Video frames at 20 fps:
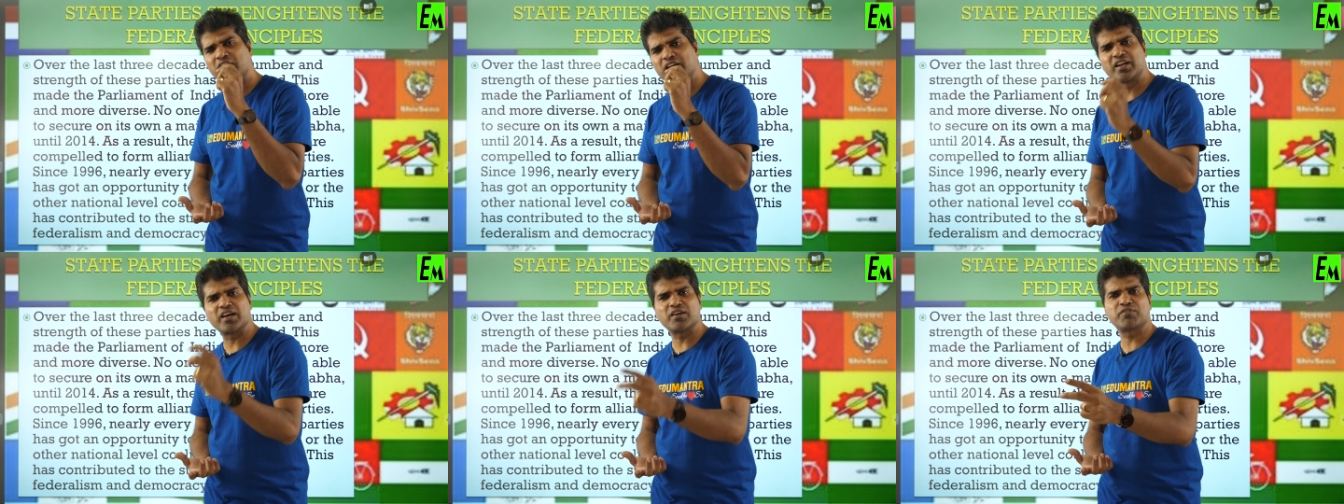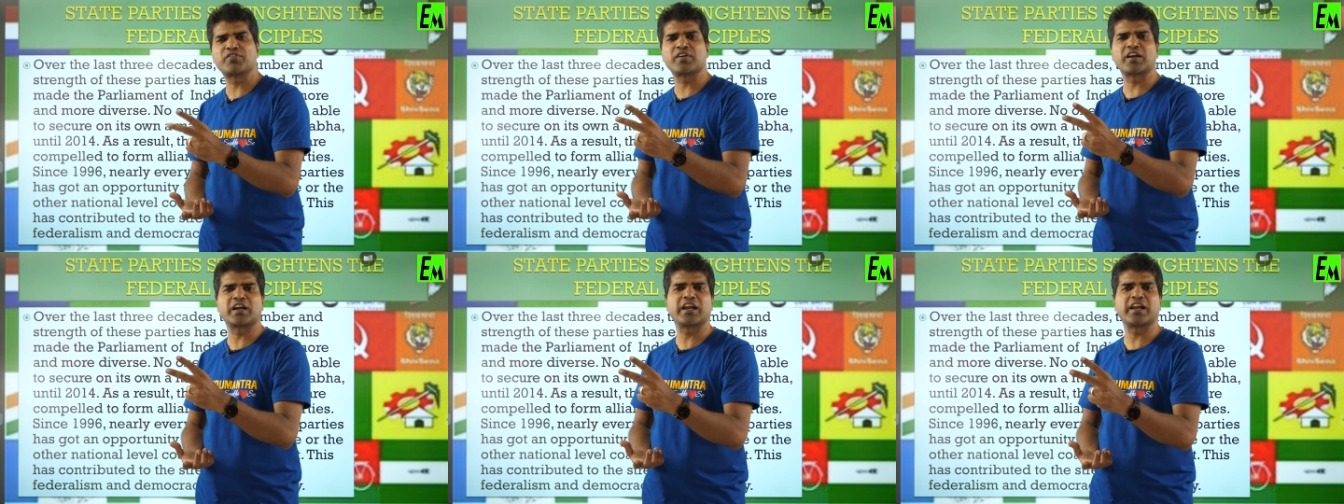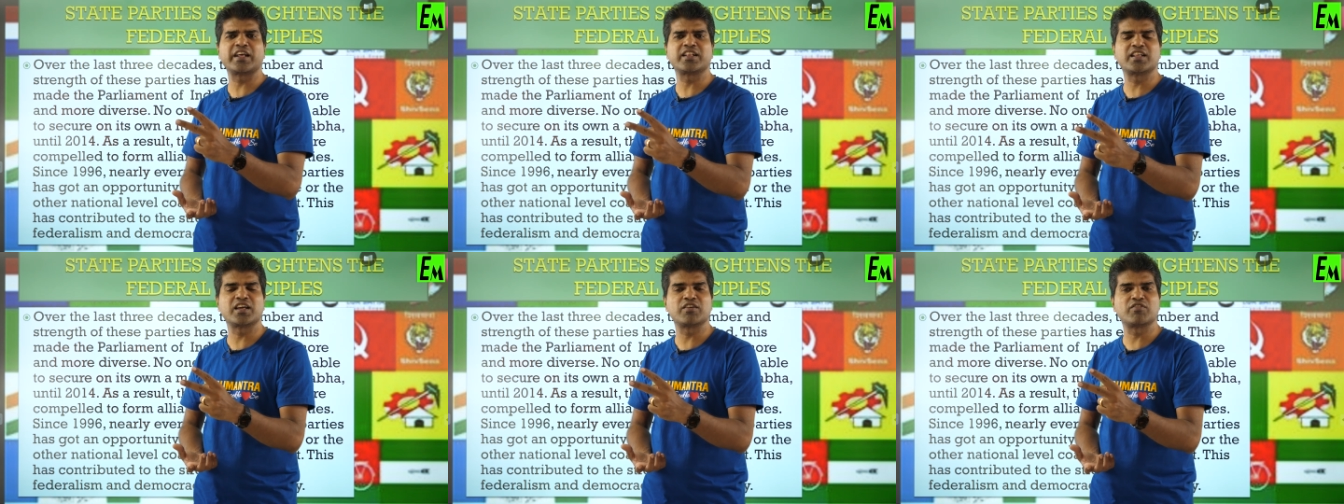
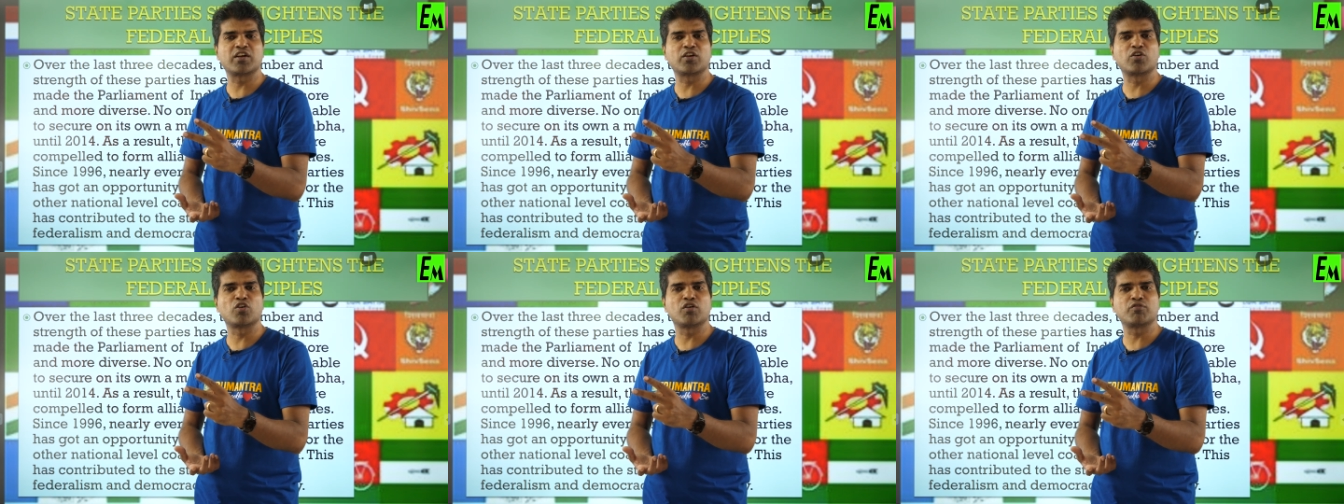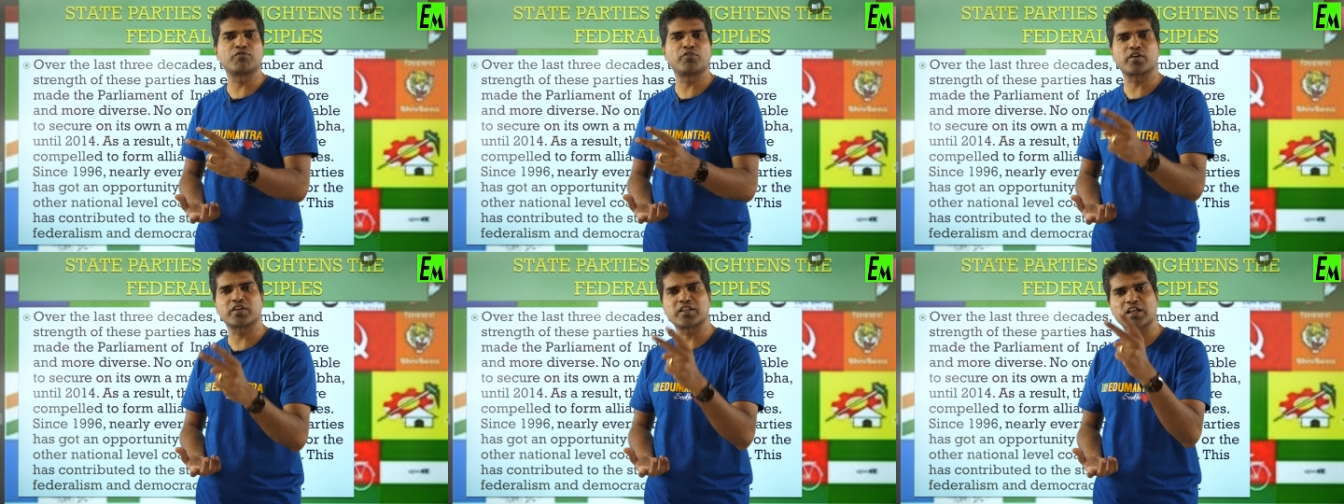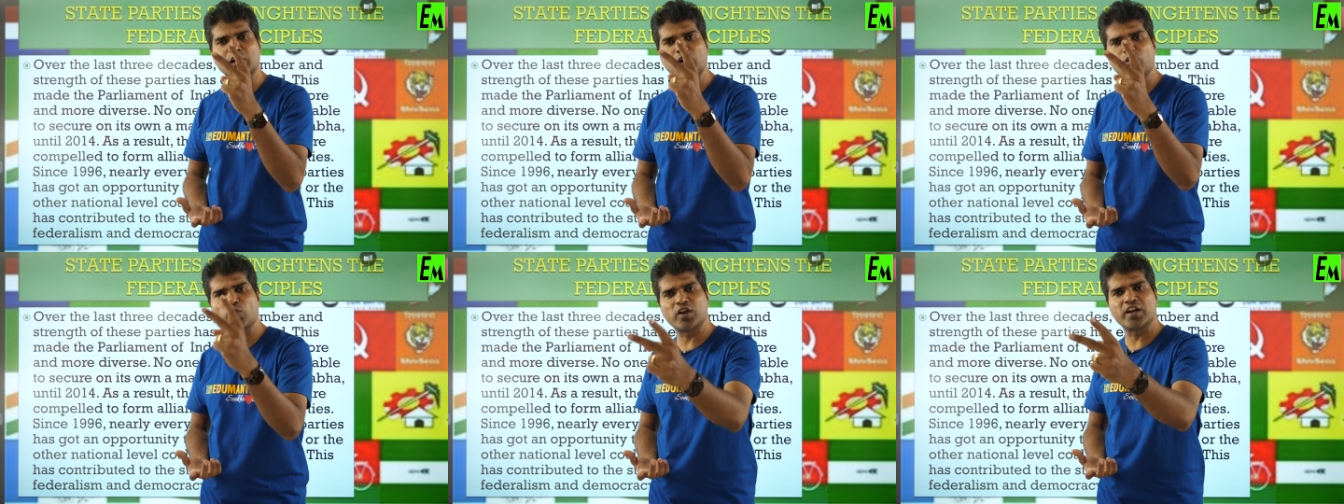definitely they will go for
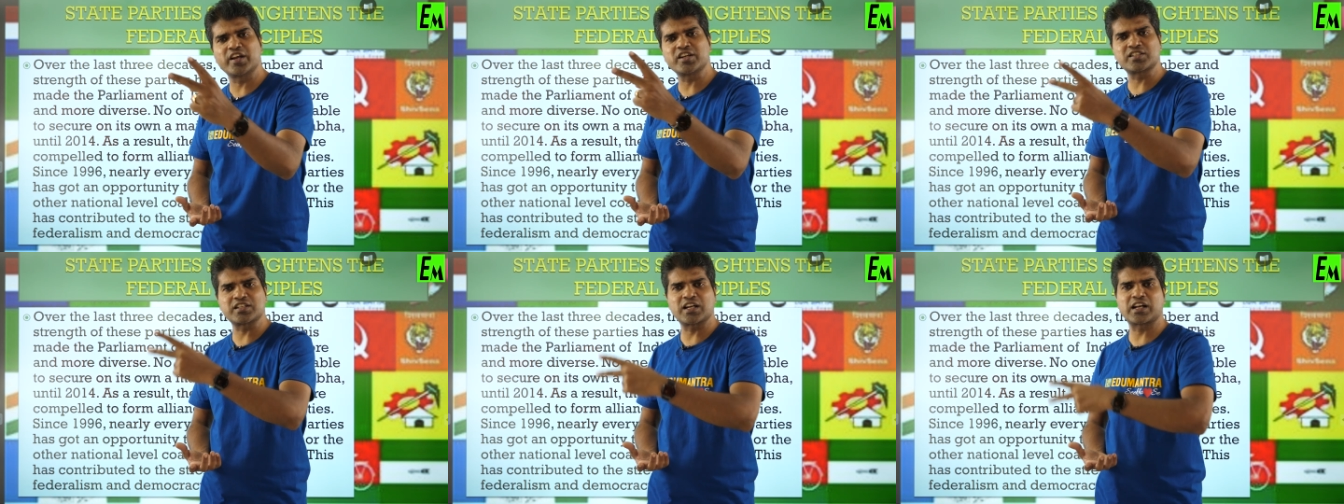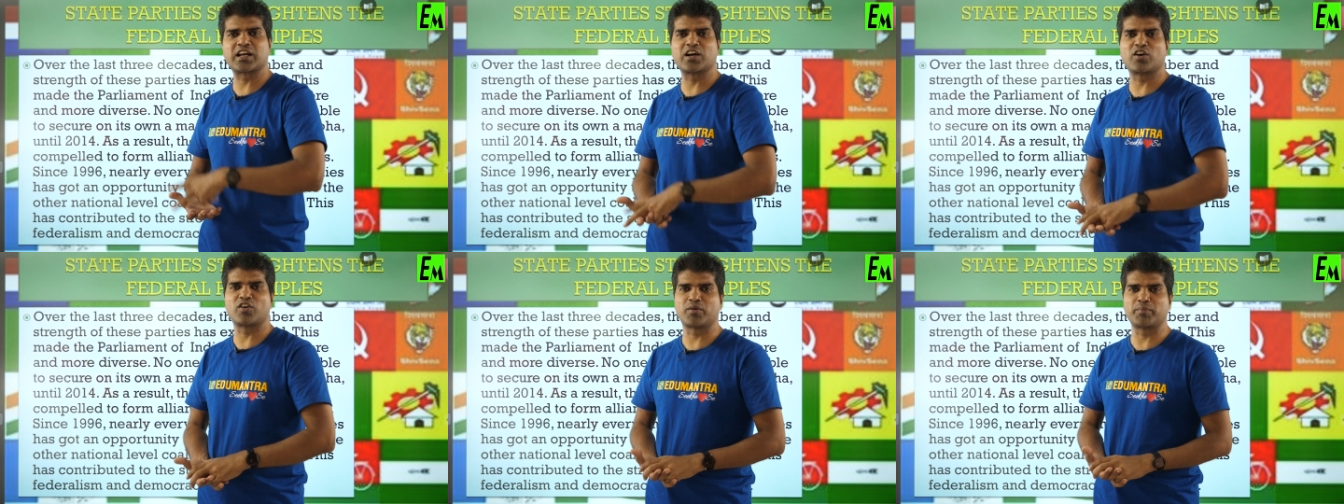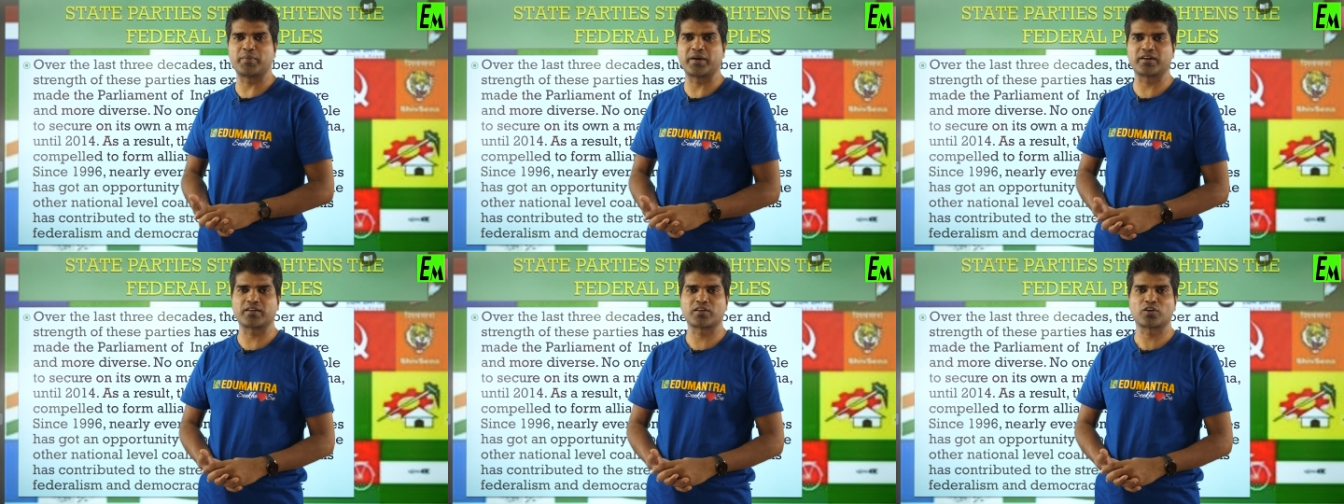the coalition
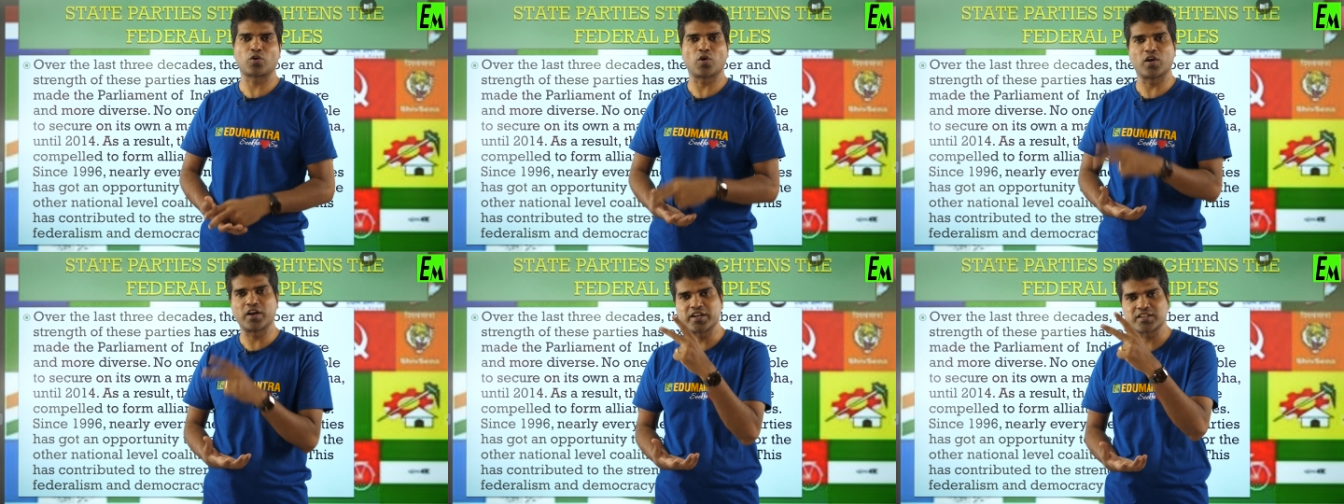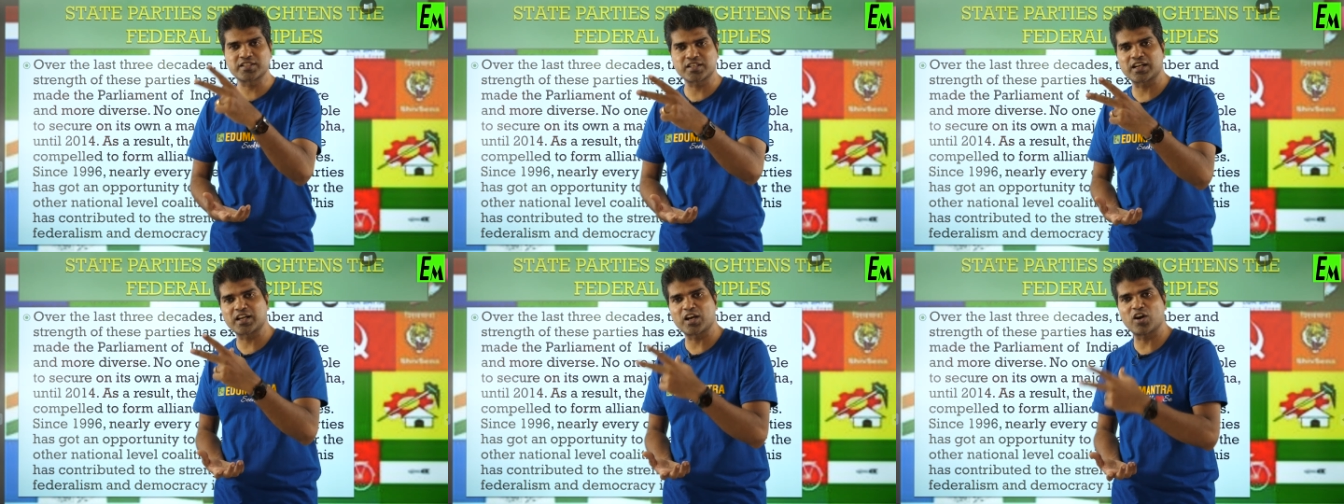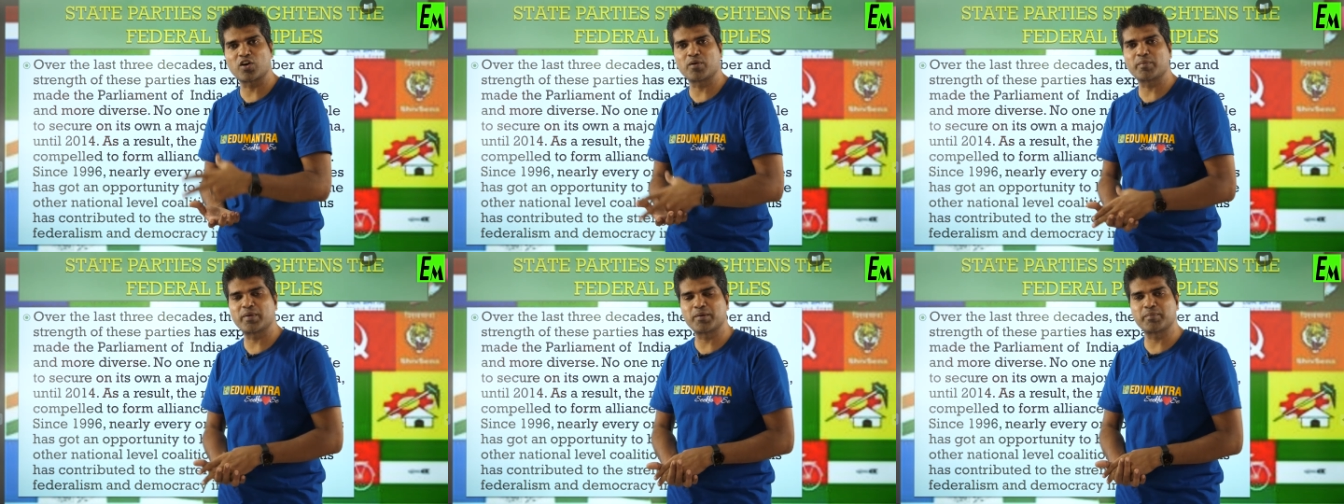government. Coalition
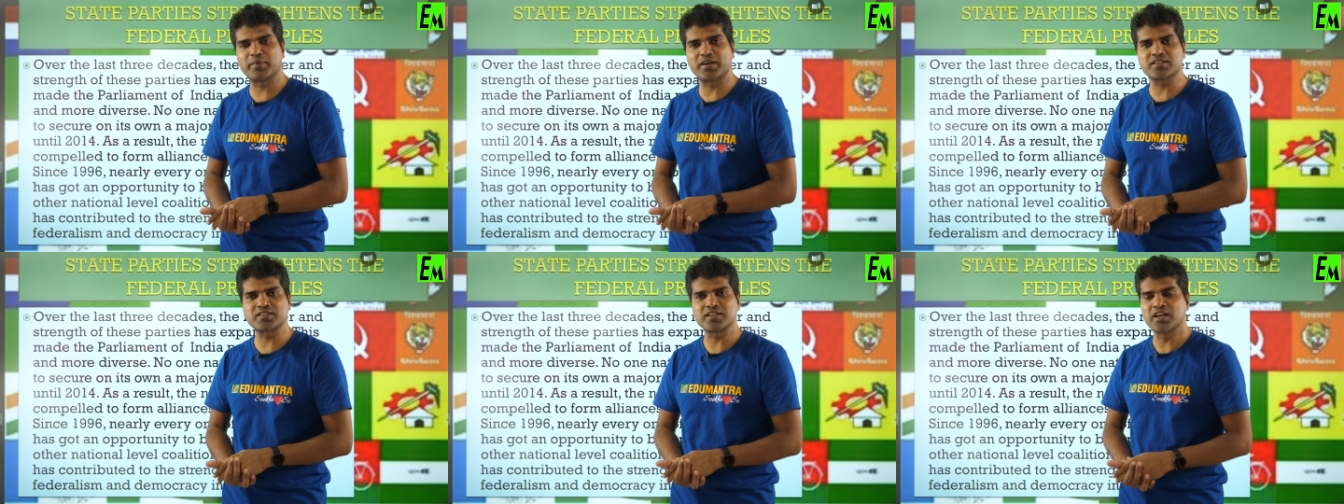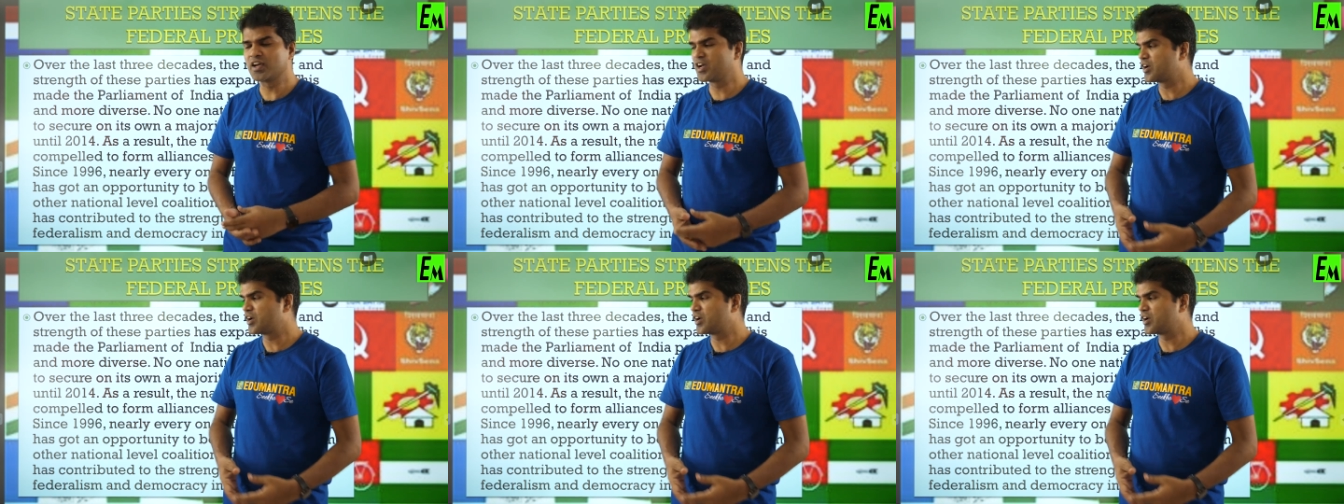government means